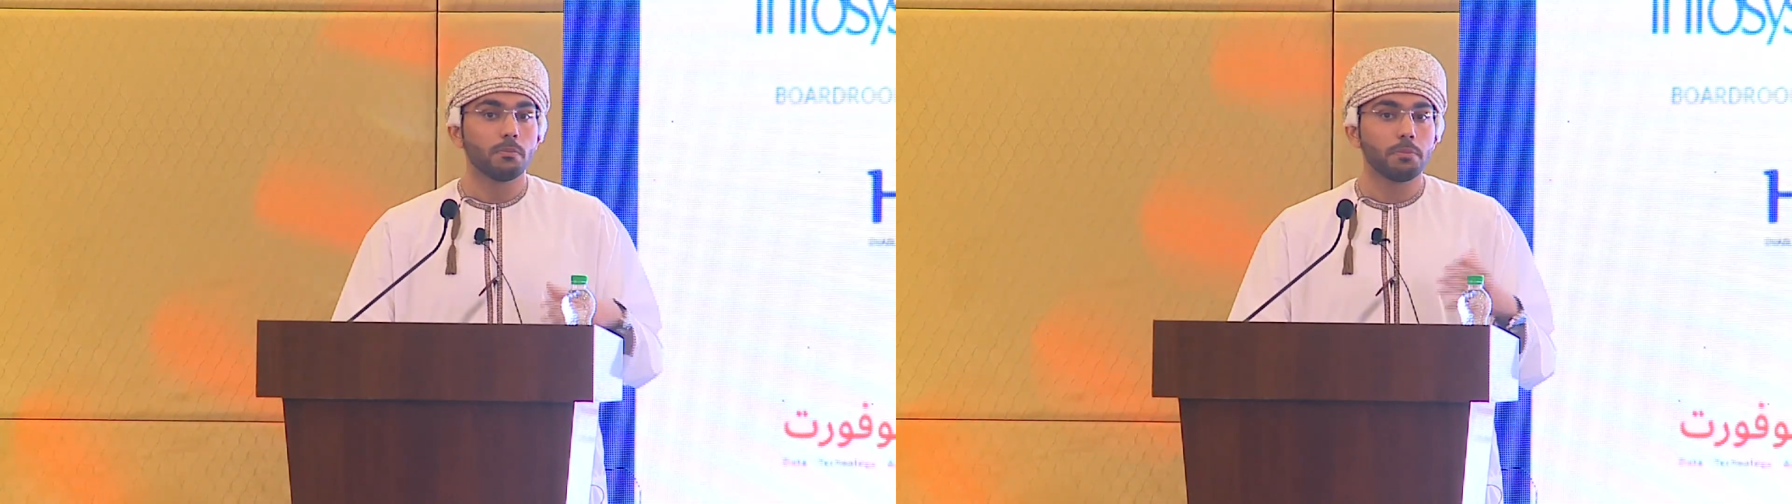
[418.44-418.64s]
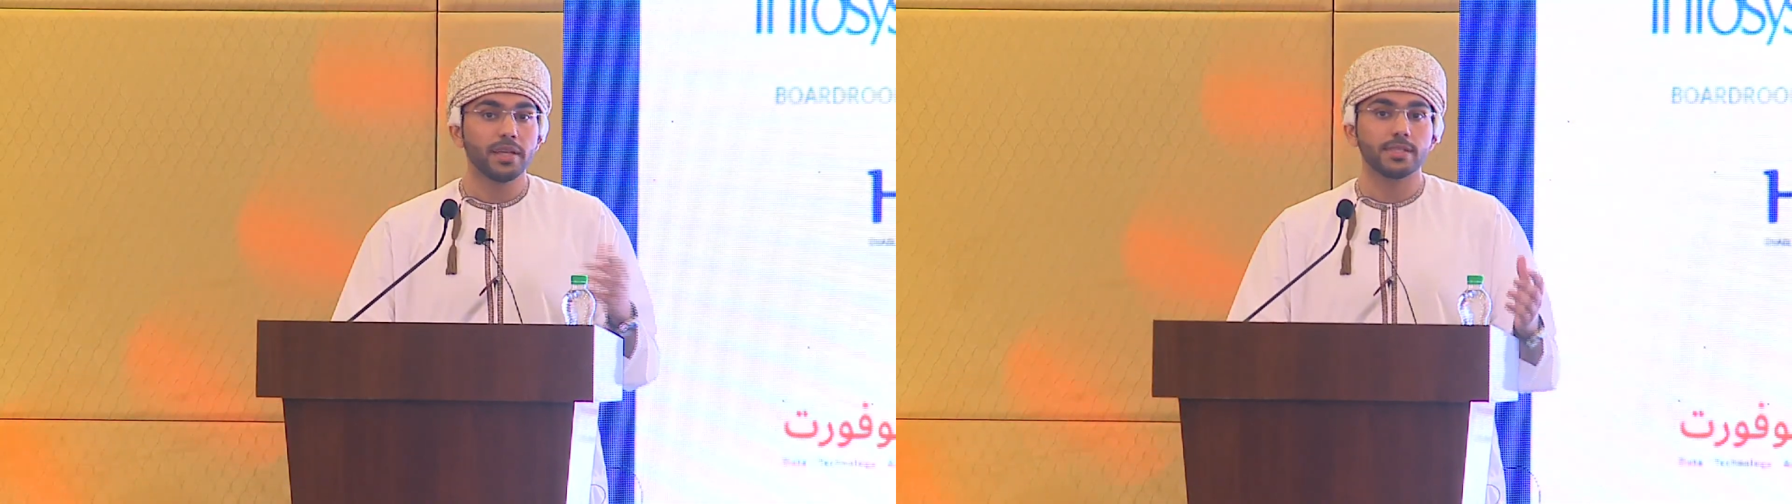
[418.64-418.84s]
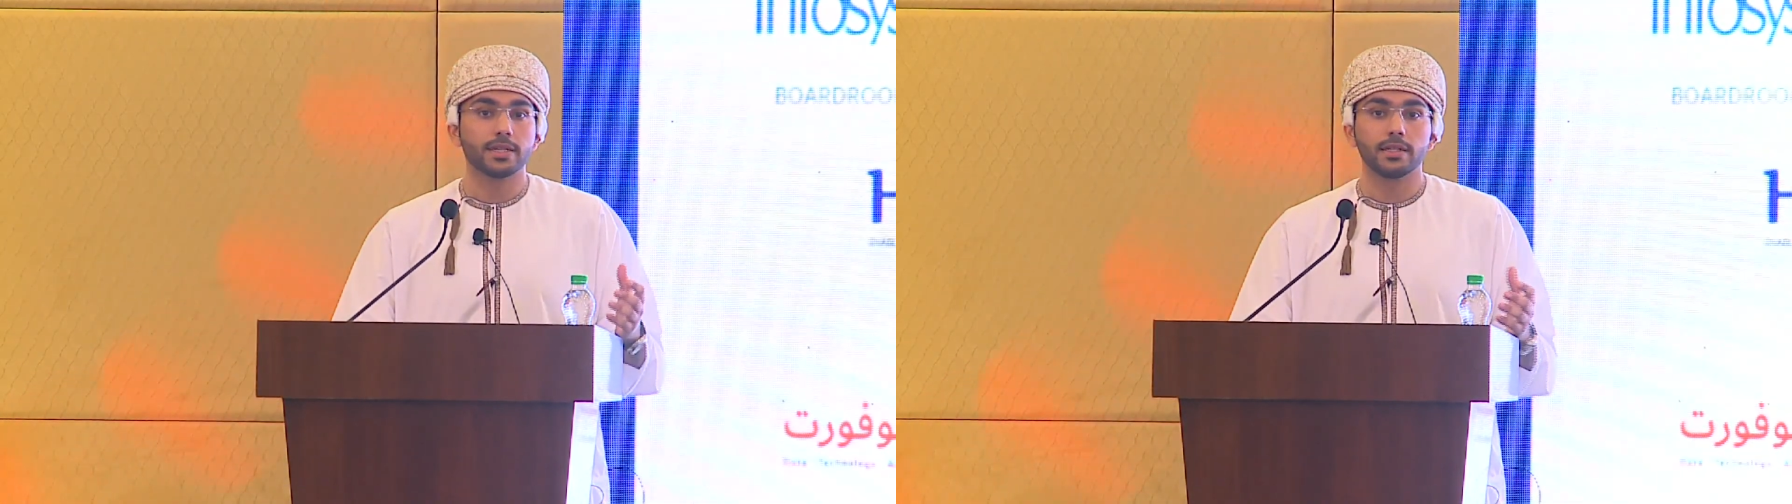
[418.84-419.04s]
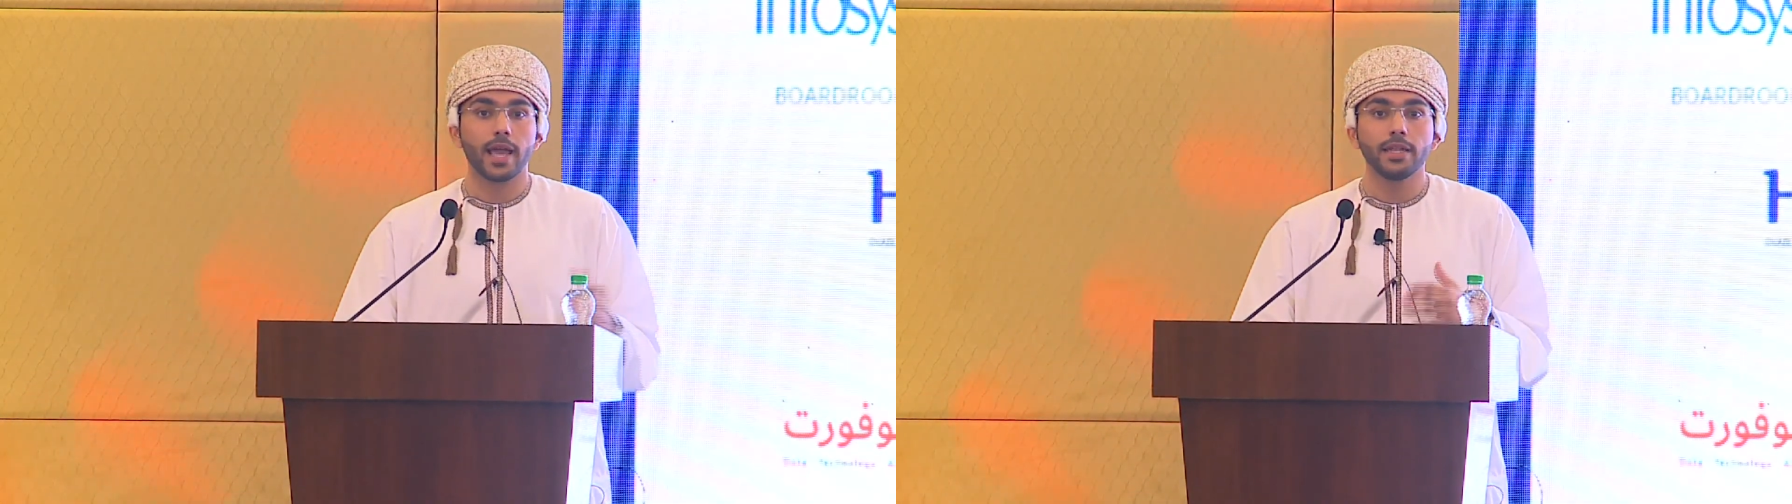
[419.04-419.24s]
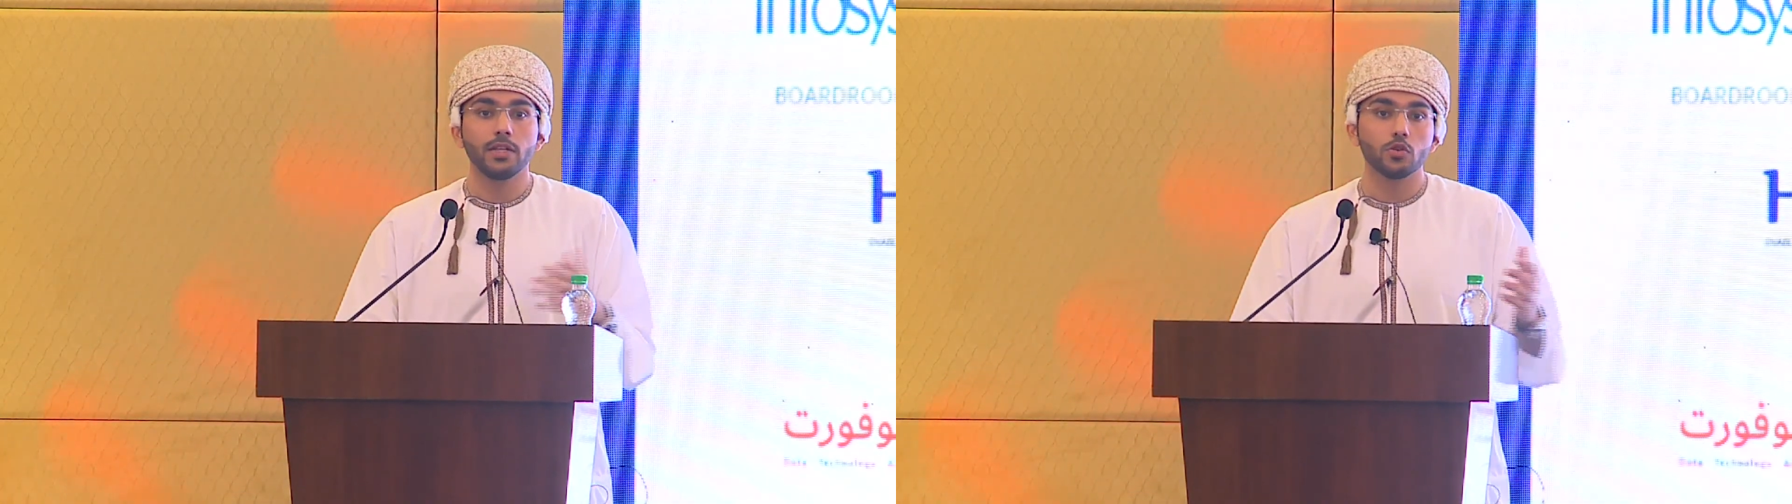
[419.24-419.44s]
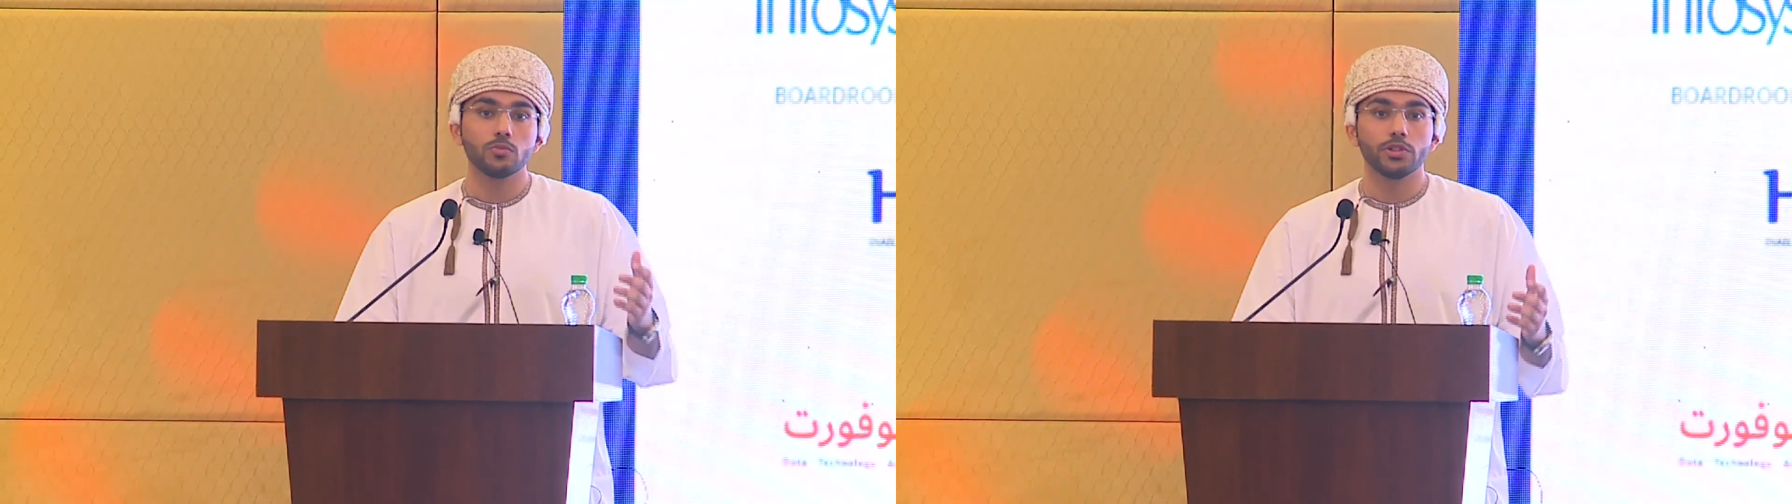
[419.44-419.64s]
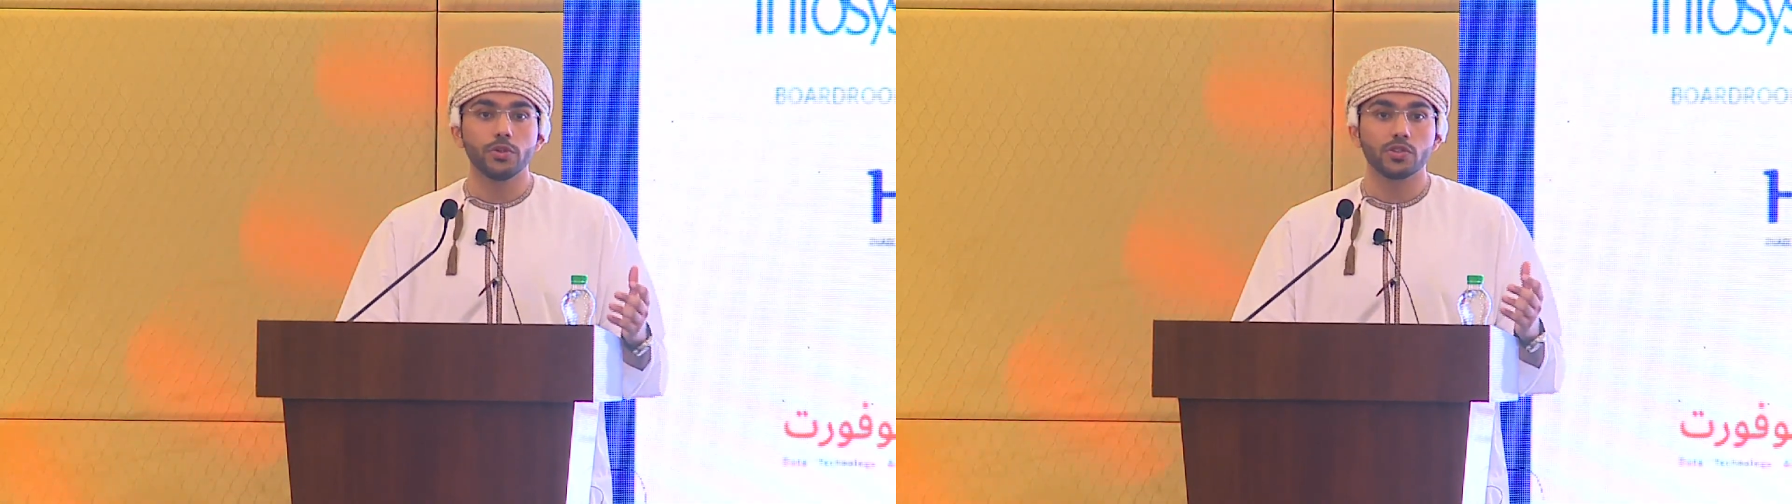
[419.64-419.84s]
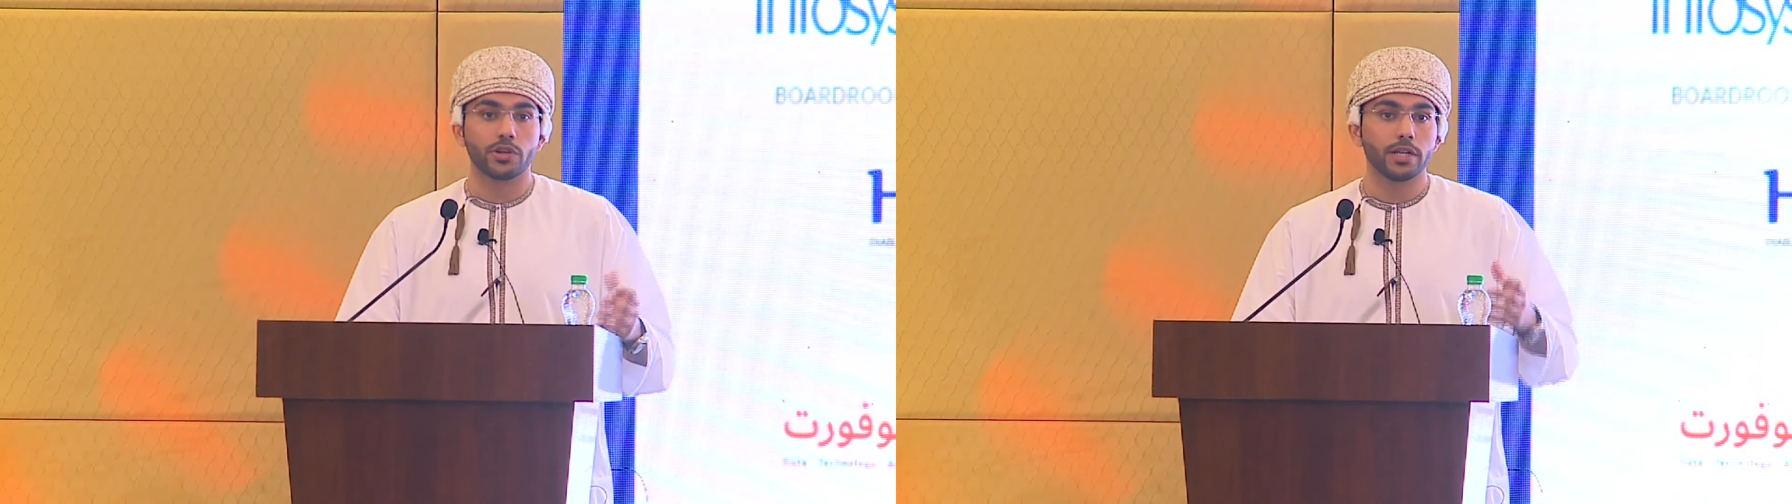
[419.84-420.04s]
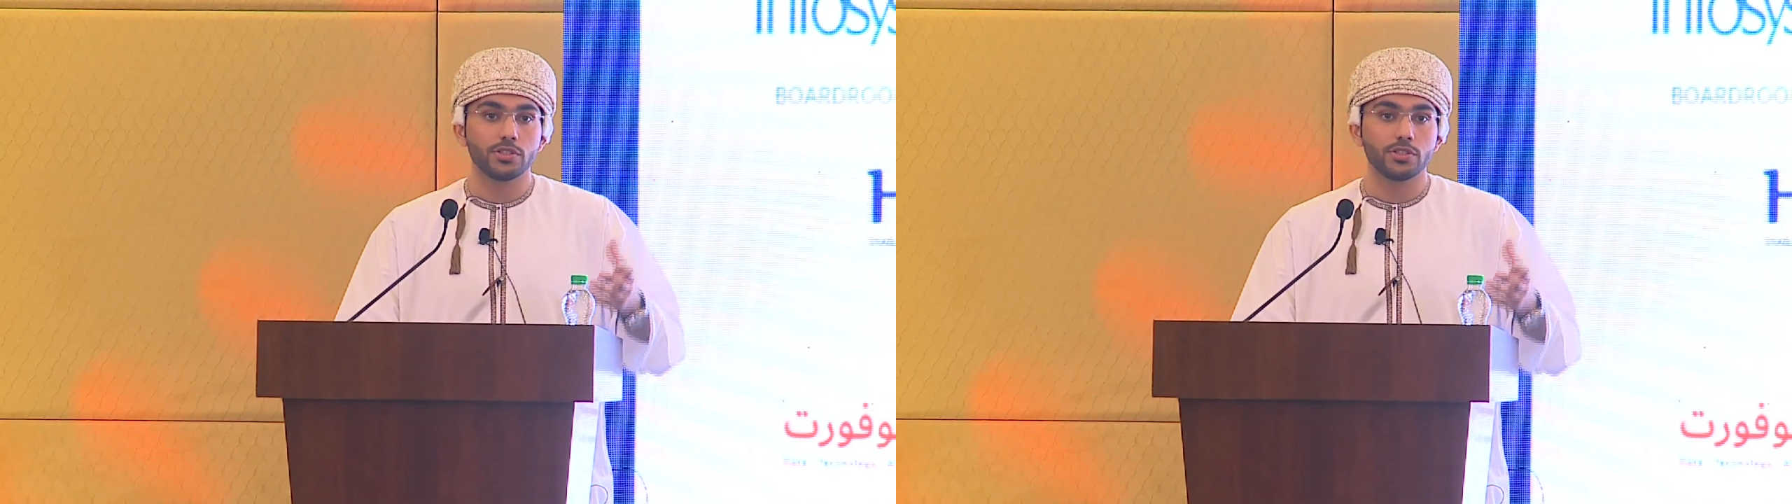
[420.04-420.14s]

basically any normal user can